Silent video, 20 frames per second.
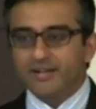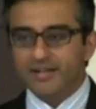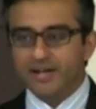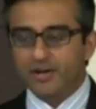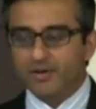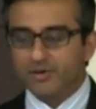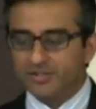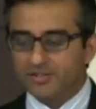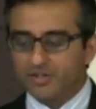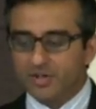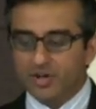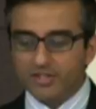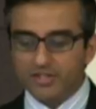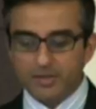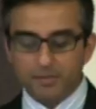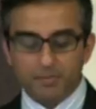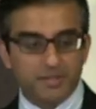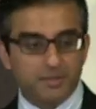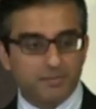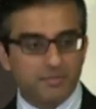Now, it's
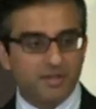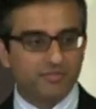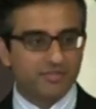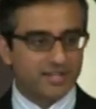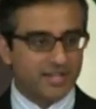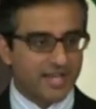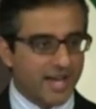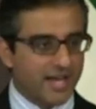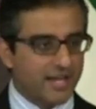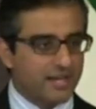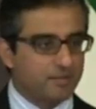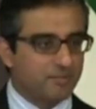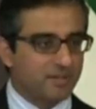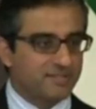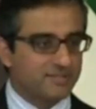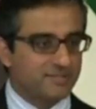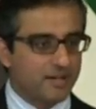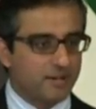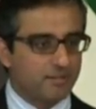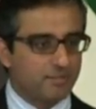called the epitome of the canon
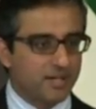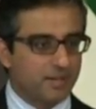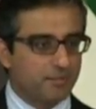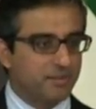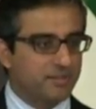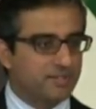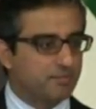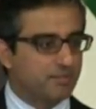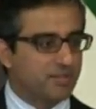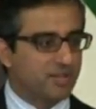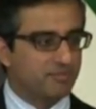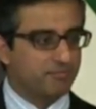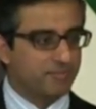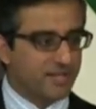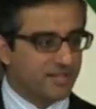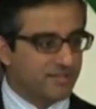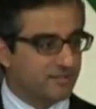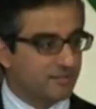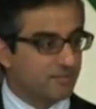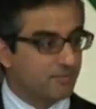by some and epitome of
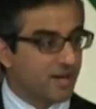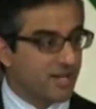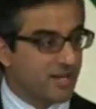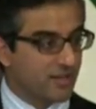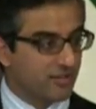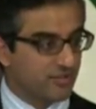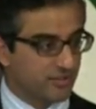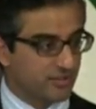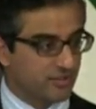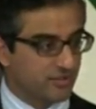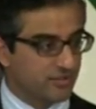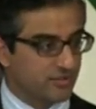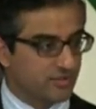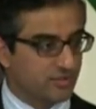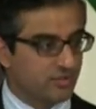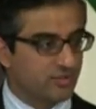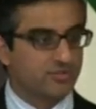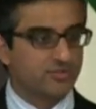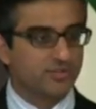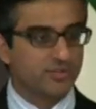medicine by others,
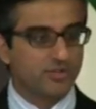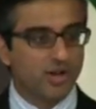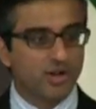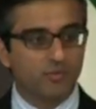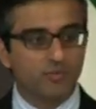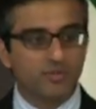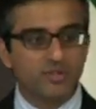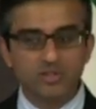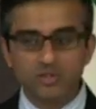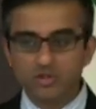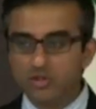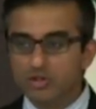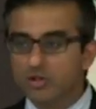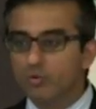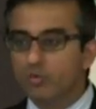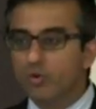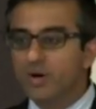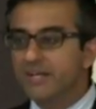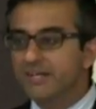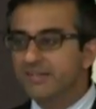because they're not really
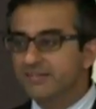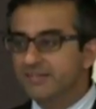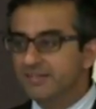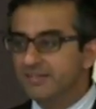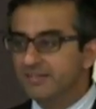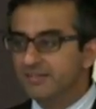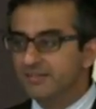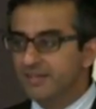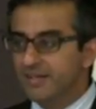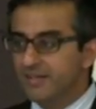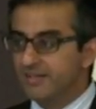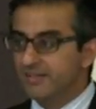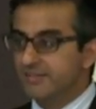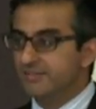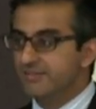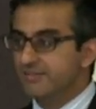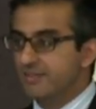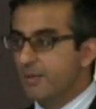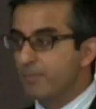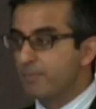sure what is it that it
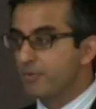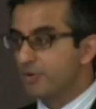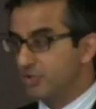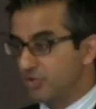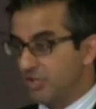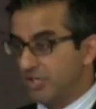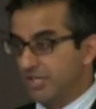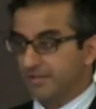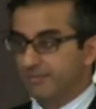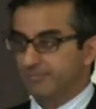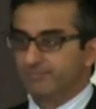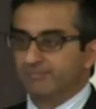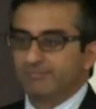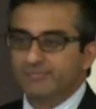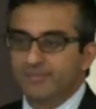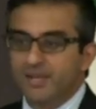is abridging.